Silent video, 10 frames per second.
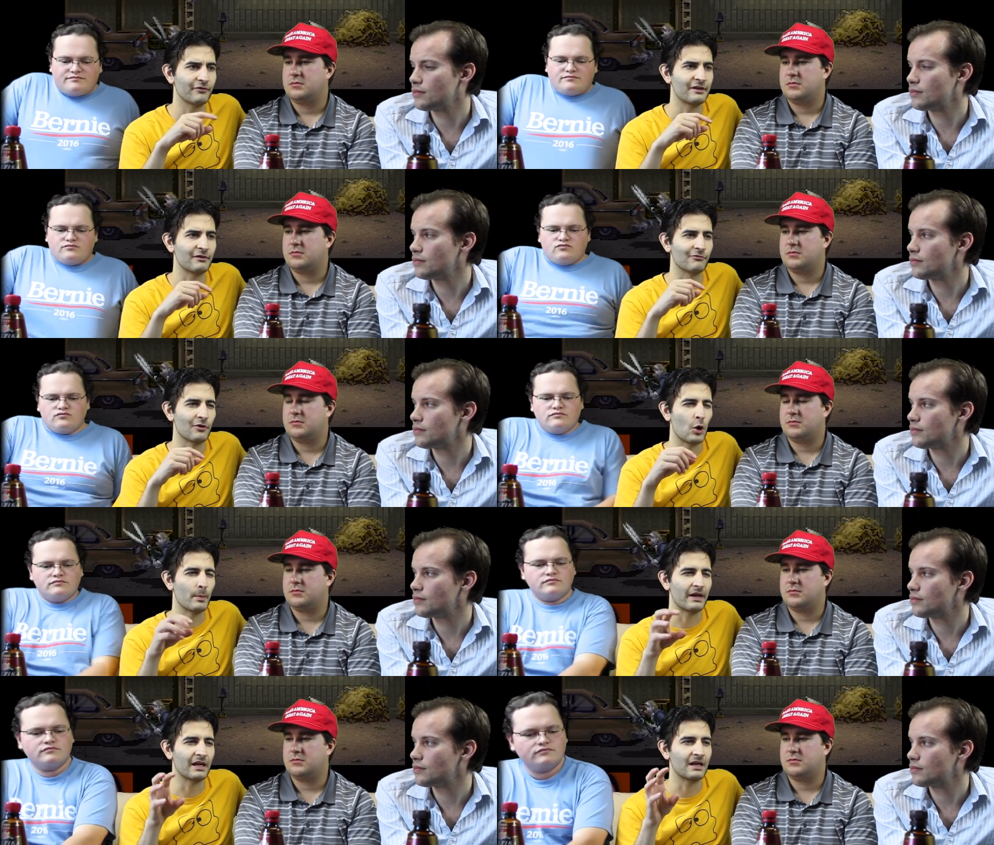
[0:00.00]
Speaker 1: free
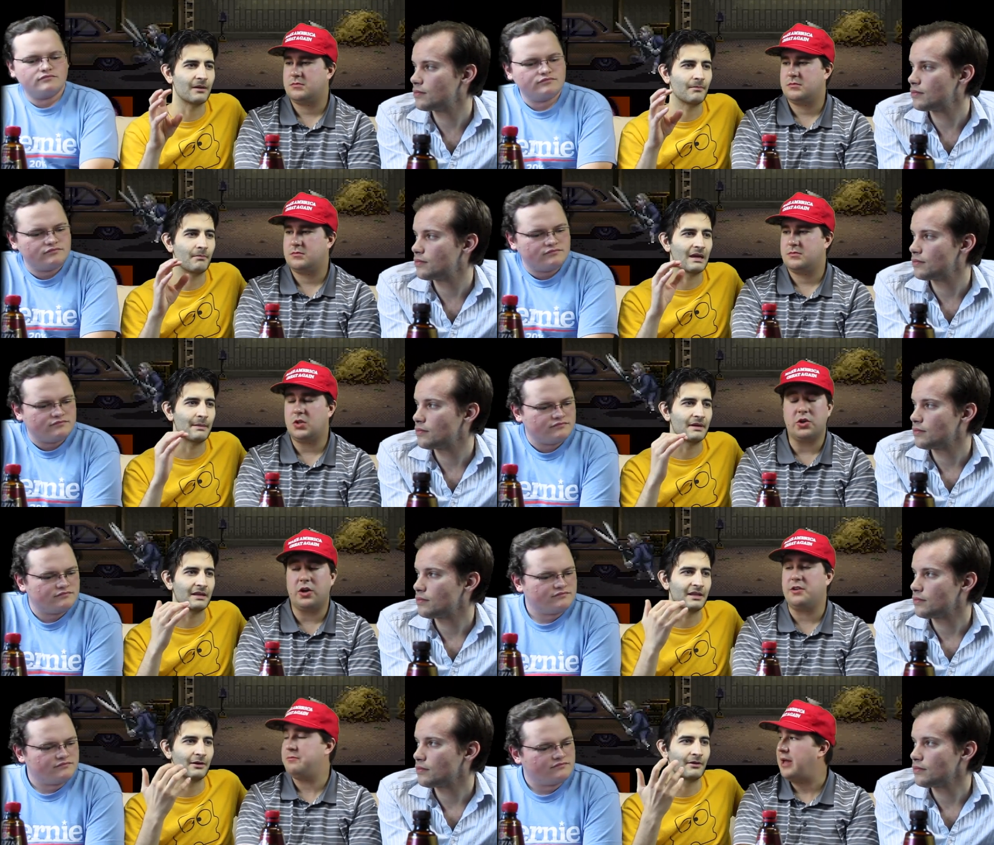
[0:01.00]
roaming, maybe
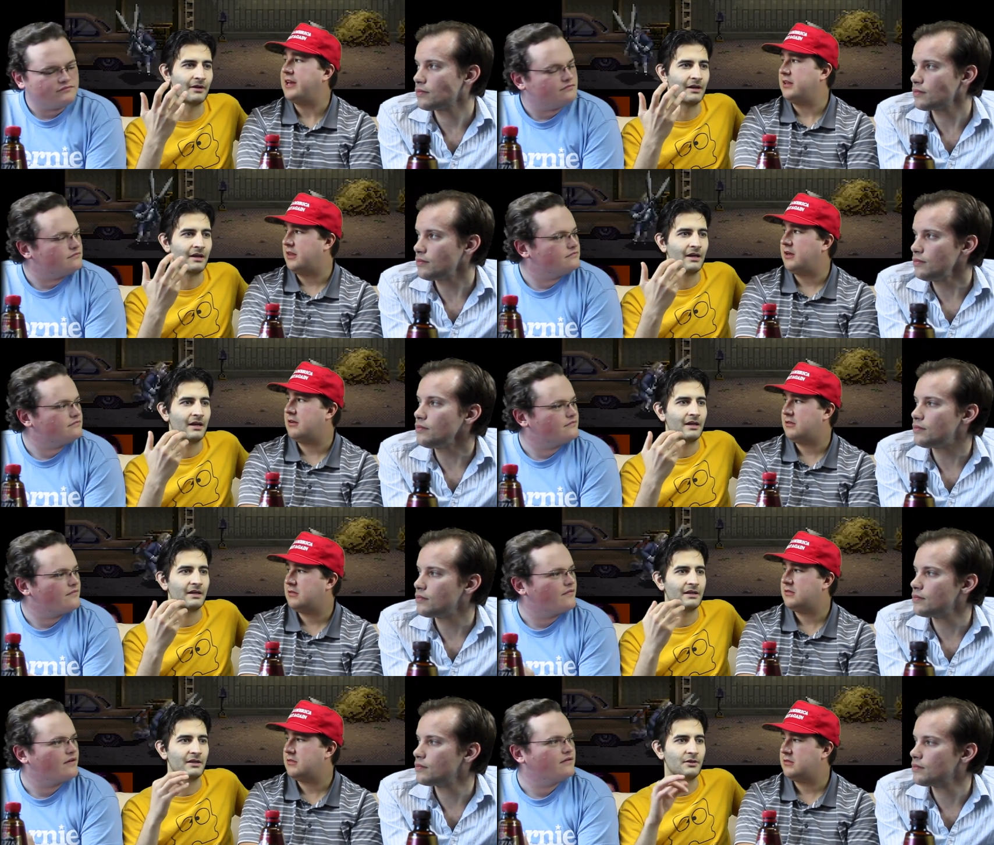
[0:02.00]
you could have made it there.
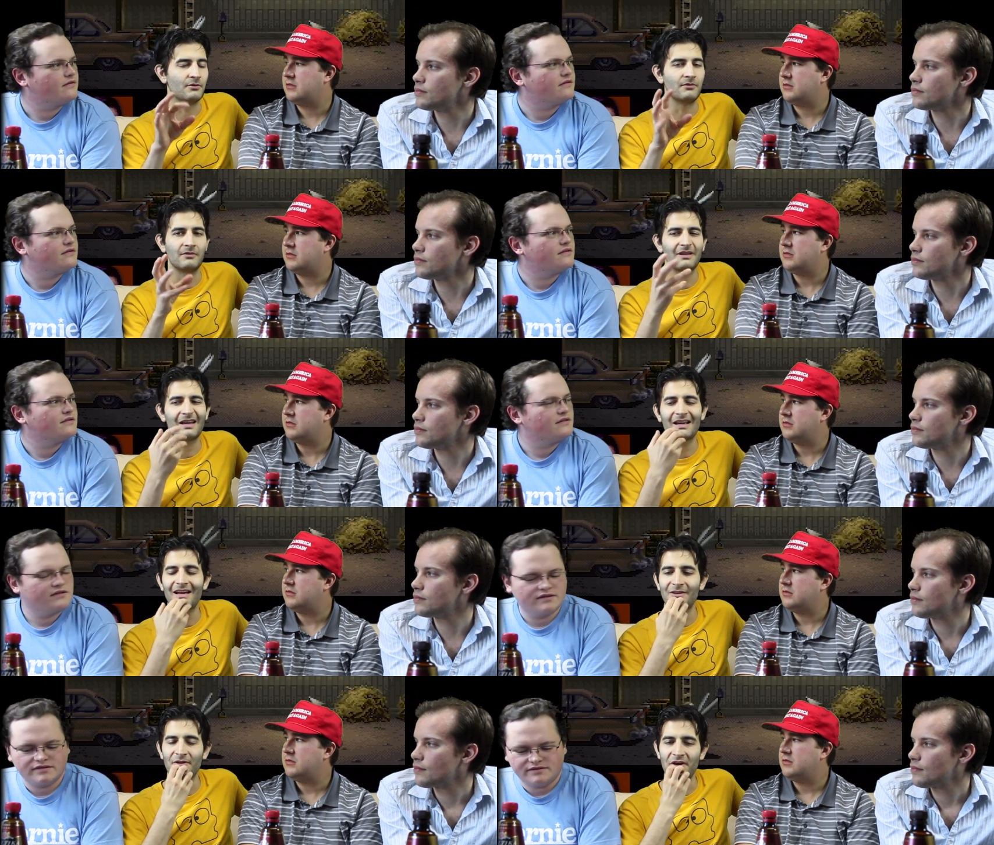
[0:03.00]
You
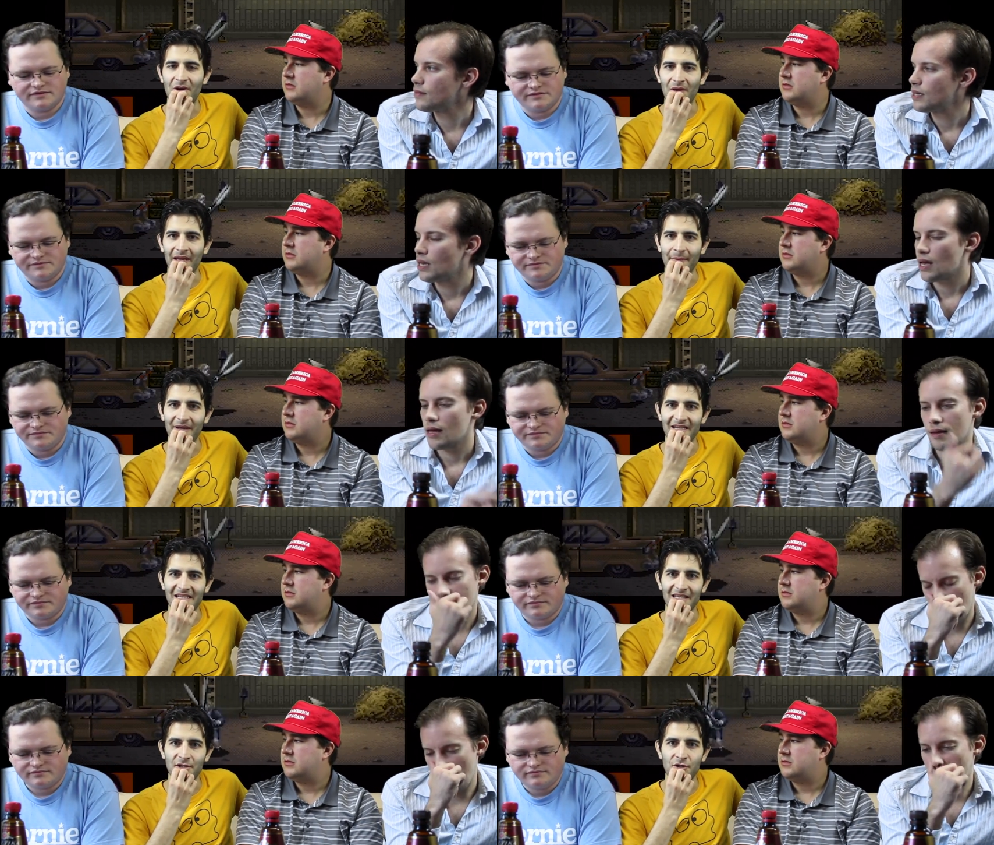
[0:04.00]
yeah, I don't know. Like I'm not
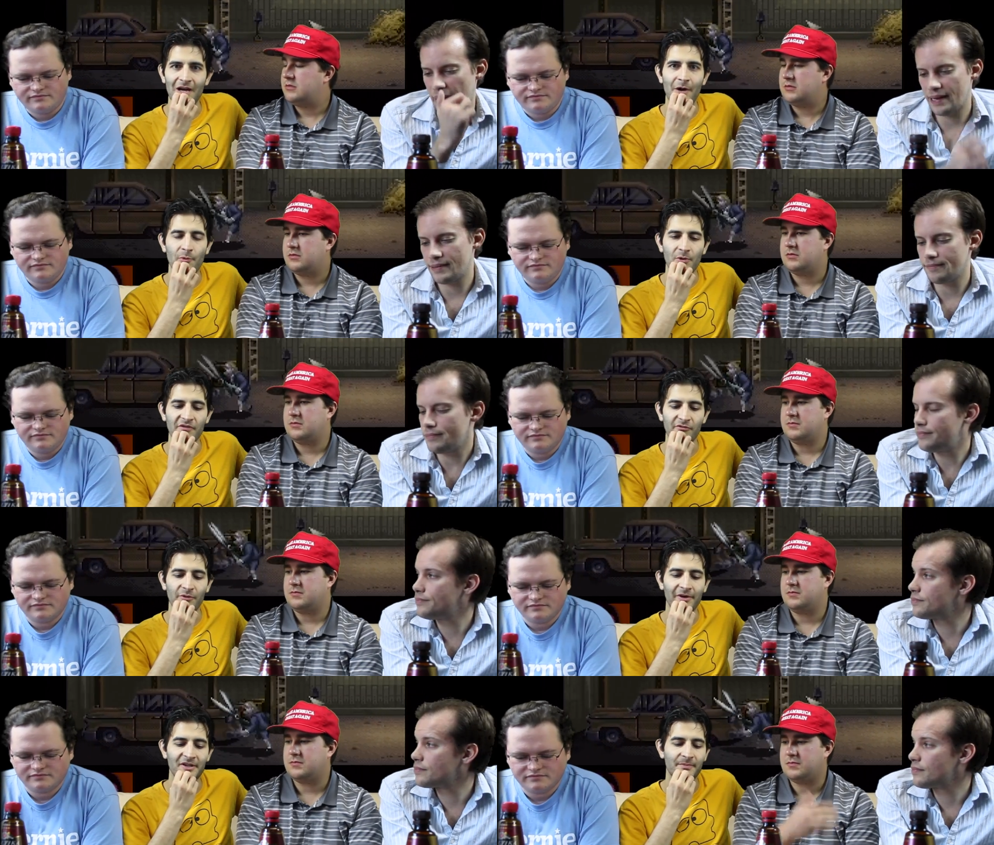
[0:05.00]
exactly sure how
Speaker 2: it would
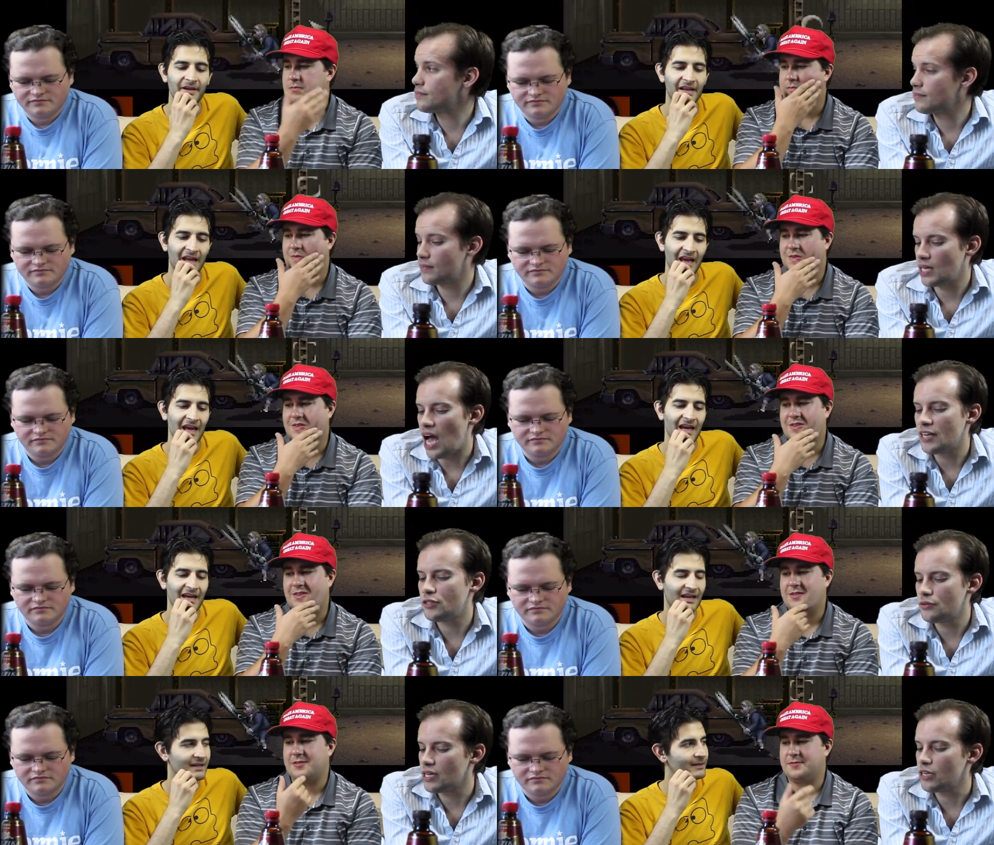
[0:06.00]
have worked, but
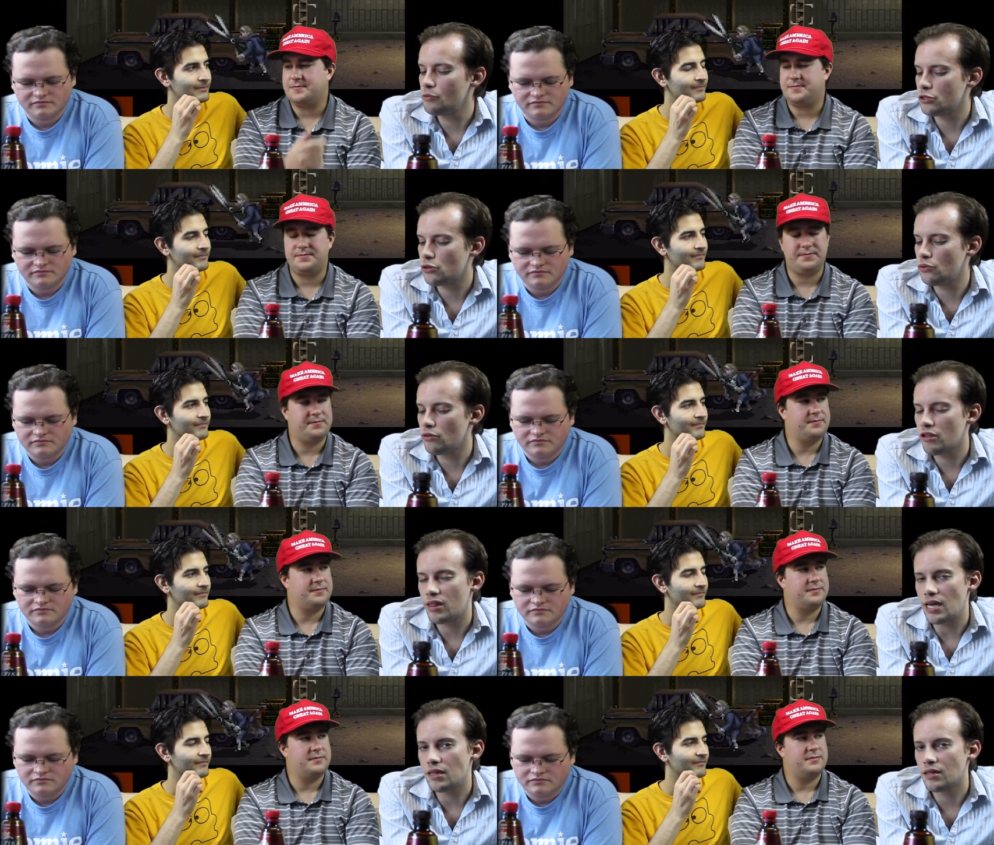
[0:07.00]
I do think it was cool
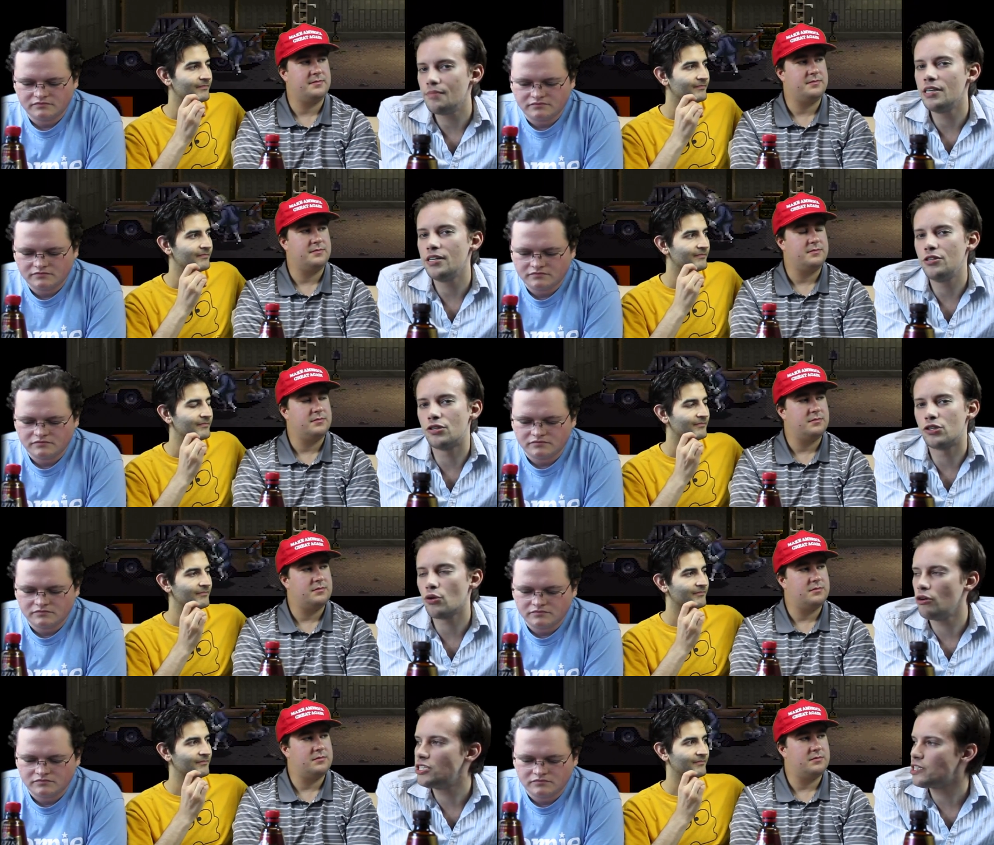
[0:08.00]
that they limited your
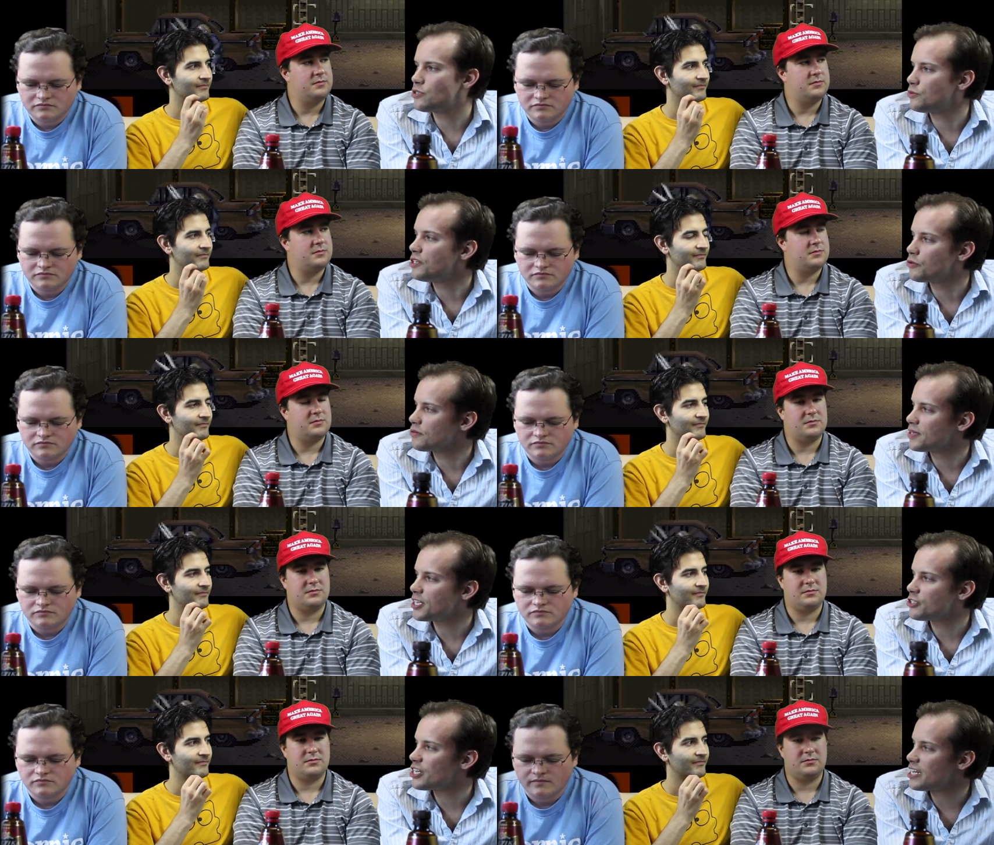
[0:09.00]
choices when you were
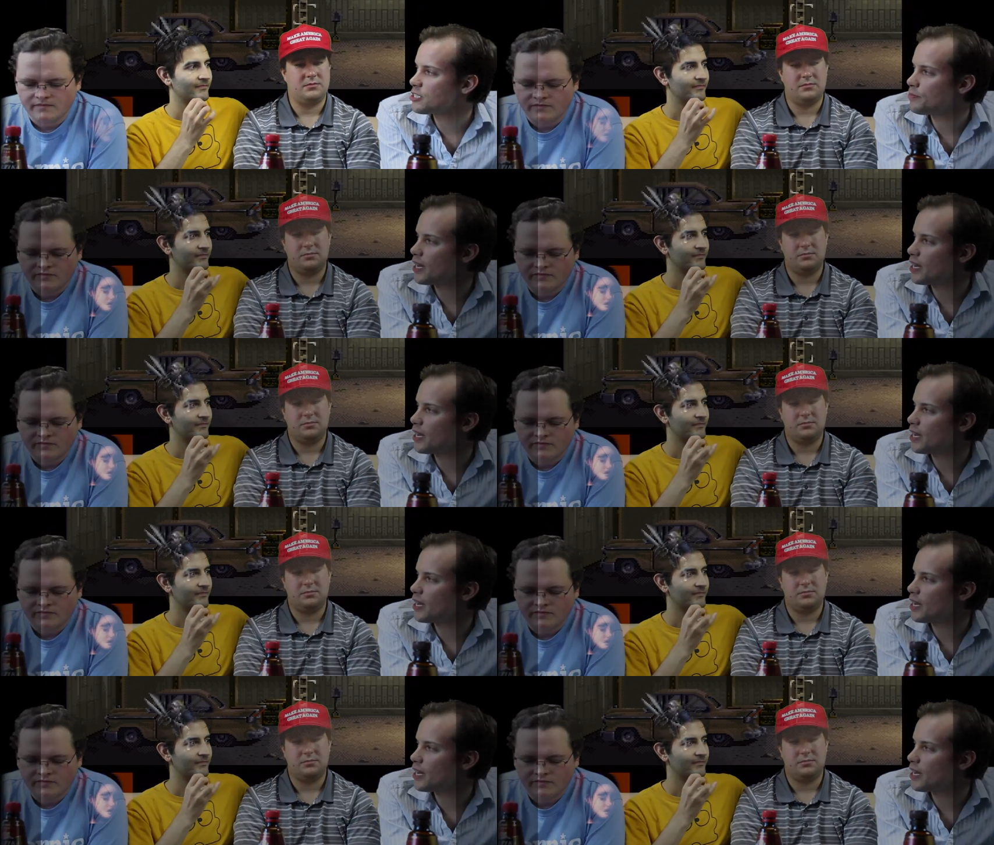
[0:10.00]
being chased